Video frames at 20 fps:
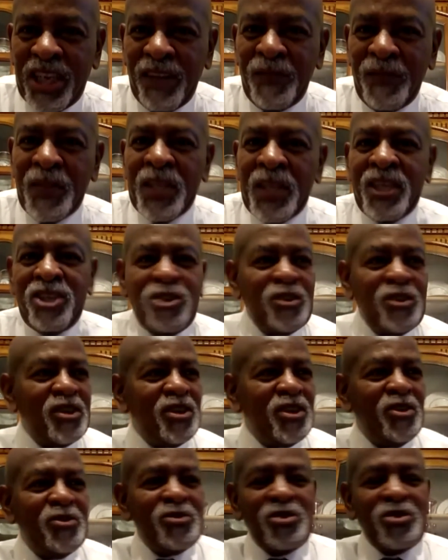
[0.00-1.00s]
You can go
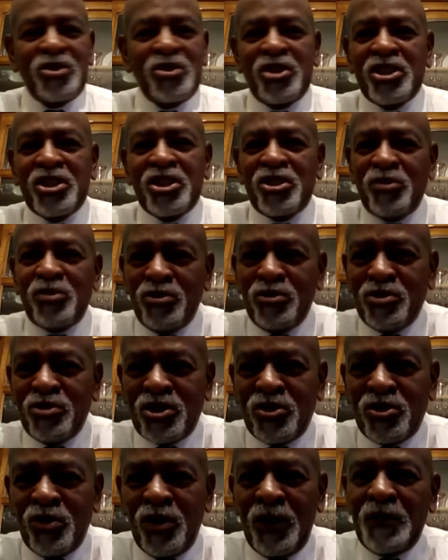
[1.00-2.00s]
to this grocery store,
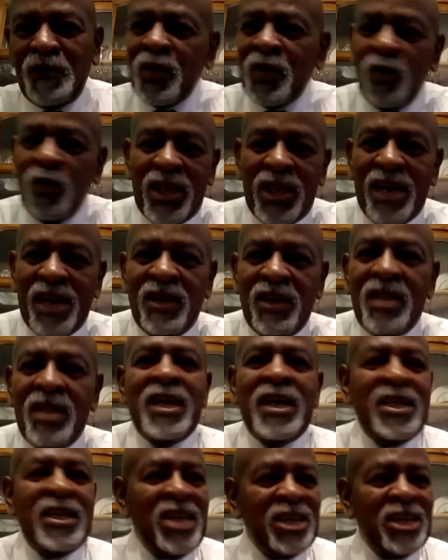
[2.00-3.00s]
whatever. And that's
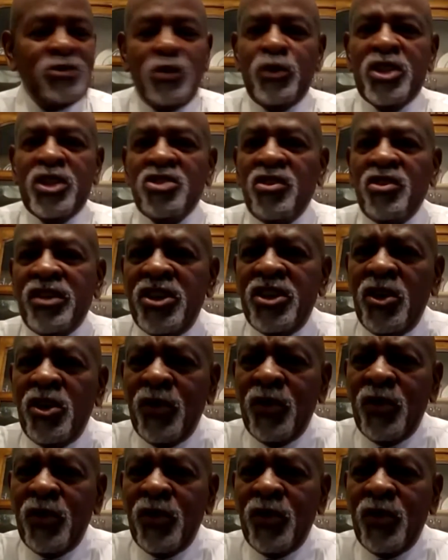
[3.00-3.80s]
what we started doing.